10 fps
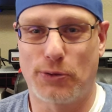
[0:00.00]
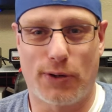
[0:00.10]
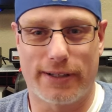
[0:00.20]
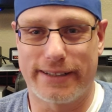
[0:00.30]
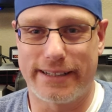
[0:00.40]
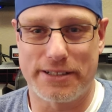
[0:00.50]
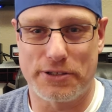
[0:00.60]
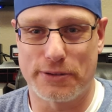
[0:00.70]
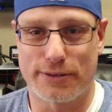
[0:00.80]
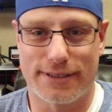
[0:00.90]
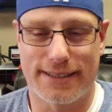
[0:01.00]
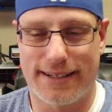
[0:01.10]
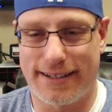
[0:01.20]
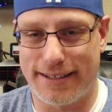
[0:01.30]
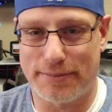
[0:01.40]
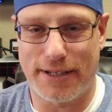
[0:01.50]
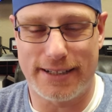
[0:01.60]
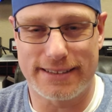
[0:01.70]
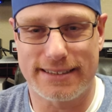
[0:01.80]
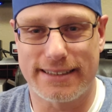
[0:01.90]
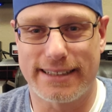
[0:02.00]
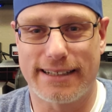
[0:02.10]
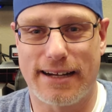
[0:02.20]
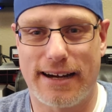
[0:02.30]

quality issues, um, honestly.